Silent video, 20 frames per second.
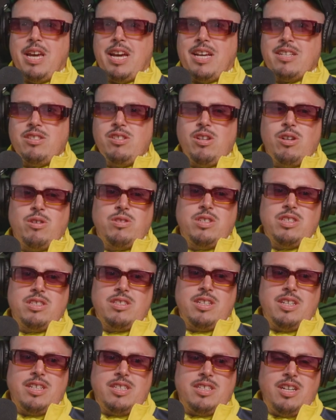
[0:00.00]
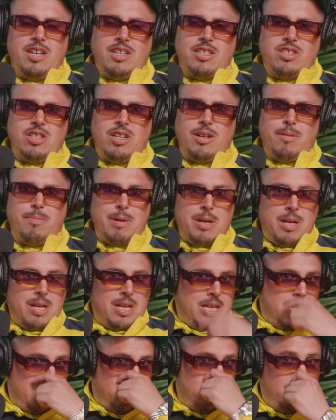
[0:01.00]
Yeah, so just to touch up,
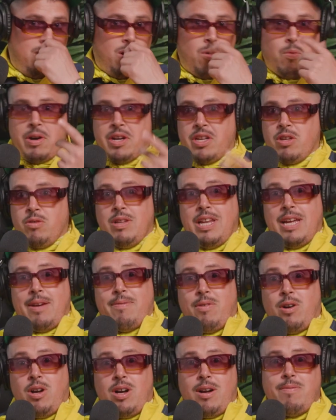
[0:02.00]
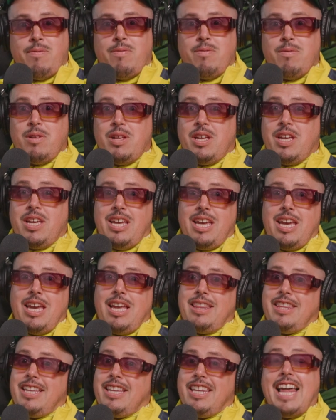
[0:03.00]
where you left off,
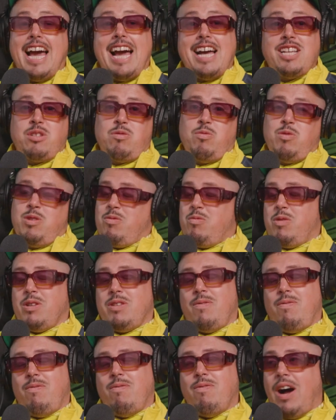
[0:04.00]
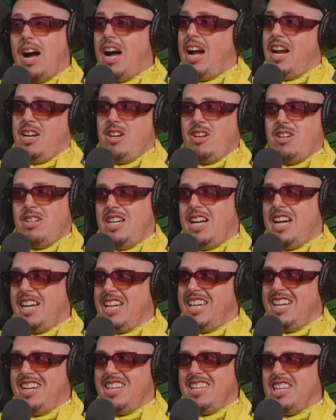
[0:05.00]
the last one was fire. I
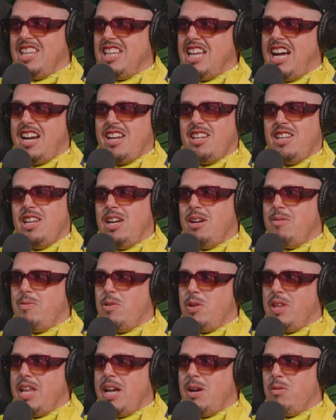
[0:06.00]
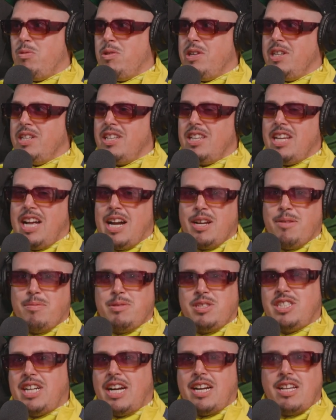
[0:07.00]
get a lot of love on that one. A lot of
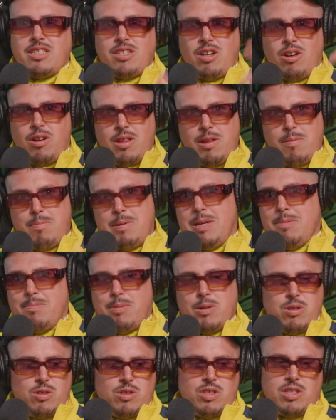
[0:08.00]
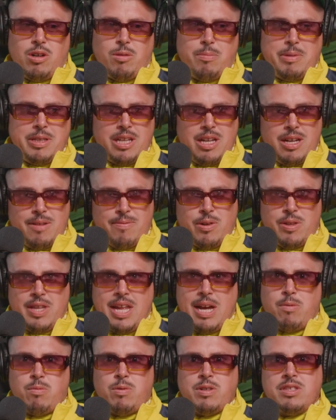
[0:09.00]
shout out to all the people who show me love on
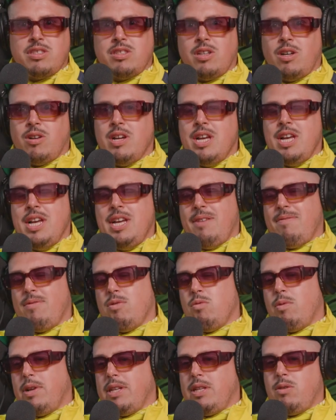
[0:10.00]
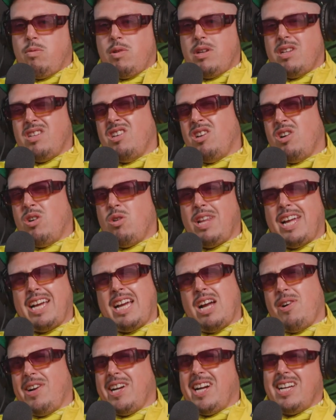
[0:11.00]
that one. So if you really want to know like
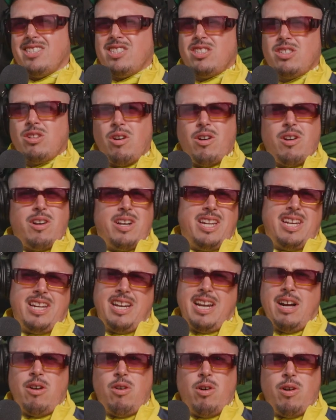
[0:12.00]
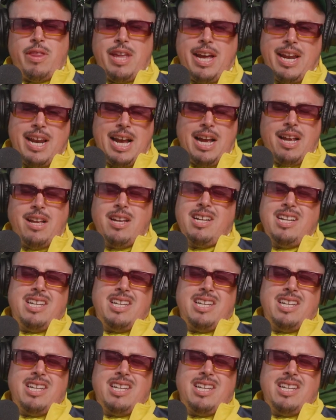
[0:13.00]
how I got started and how all that,